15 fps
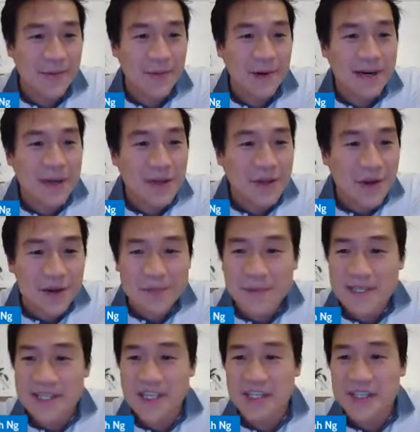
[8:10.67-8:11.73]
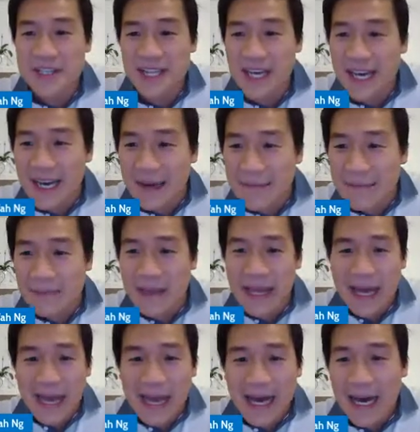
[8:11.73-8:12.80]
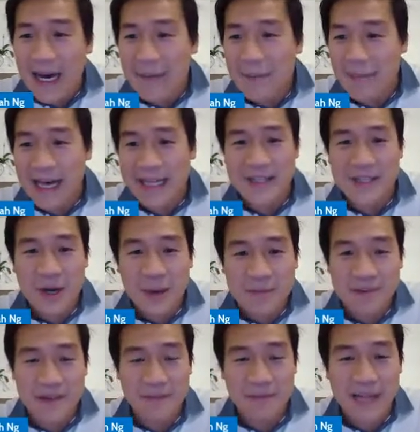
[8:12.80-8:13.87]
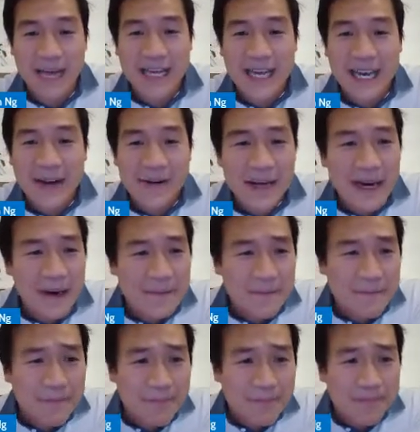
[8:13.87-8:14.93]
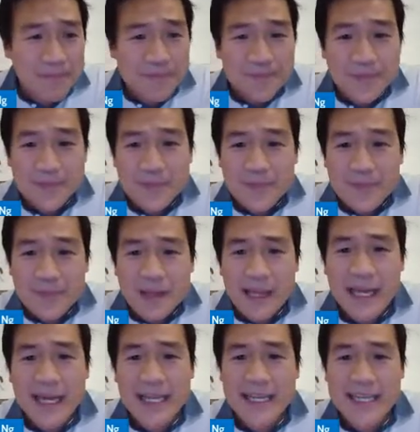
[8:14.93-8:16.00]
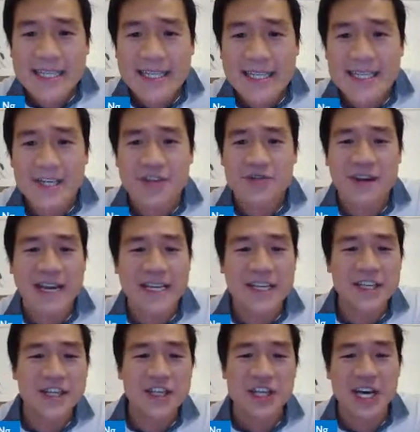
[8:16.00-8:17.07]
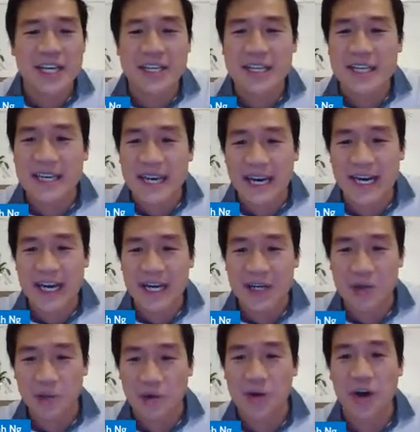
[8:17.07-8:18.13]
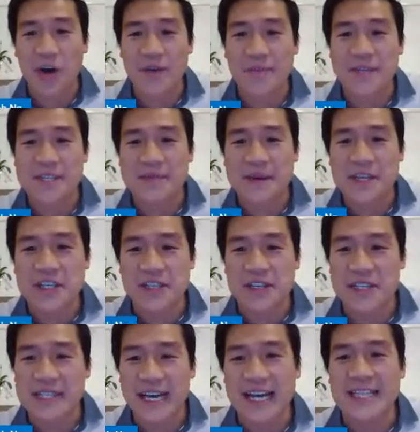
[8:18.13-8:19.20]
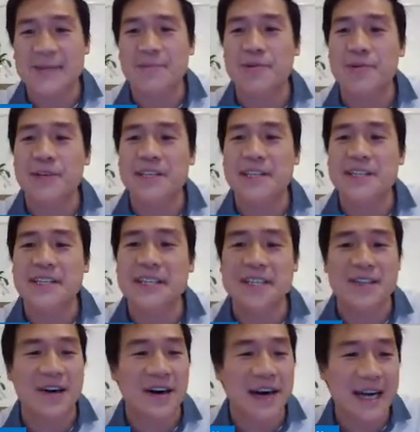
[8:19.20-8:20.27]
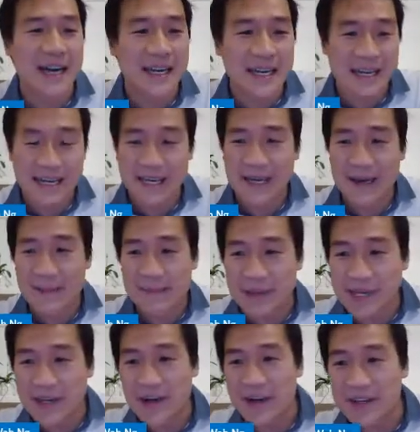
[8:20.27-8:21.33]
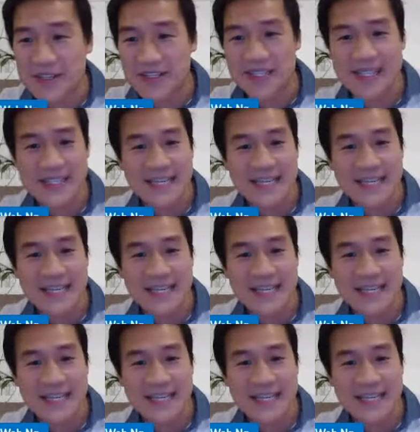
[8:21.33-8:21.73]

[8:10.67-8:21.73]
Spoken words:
the 1 o'clock position there, at the top of the black area. This is a drainage shunt a glaucoma specialist had to put into this eye because the